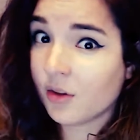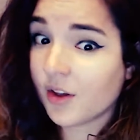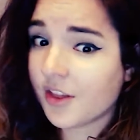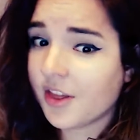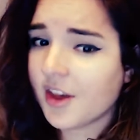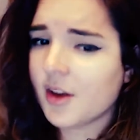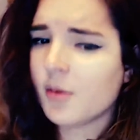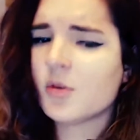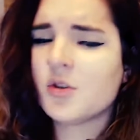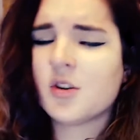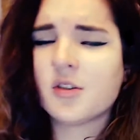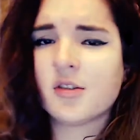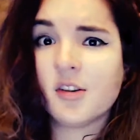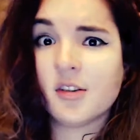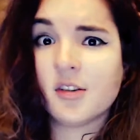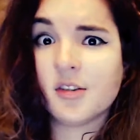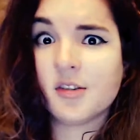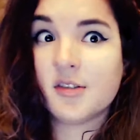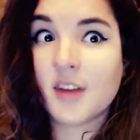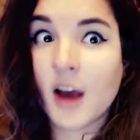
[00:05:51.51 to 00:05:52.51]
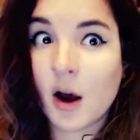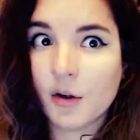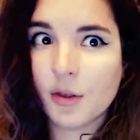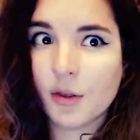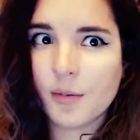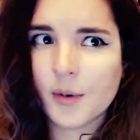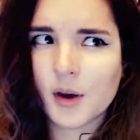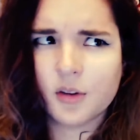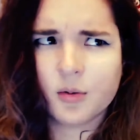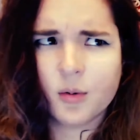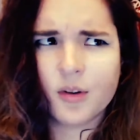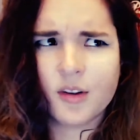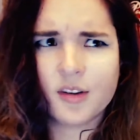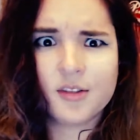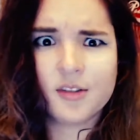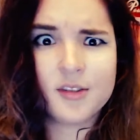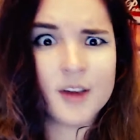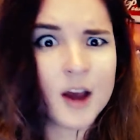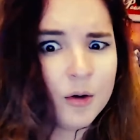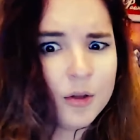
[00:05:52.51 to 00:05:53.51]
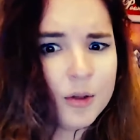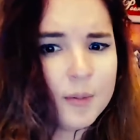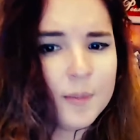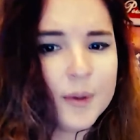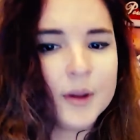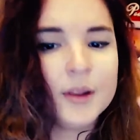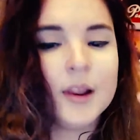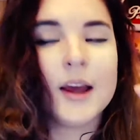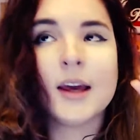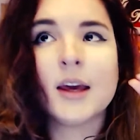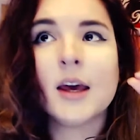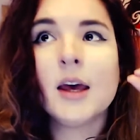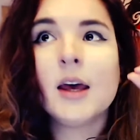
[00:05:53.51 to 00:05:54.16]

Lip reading: I think we're just the South because we're the South, but like,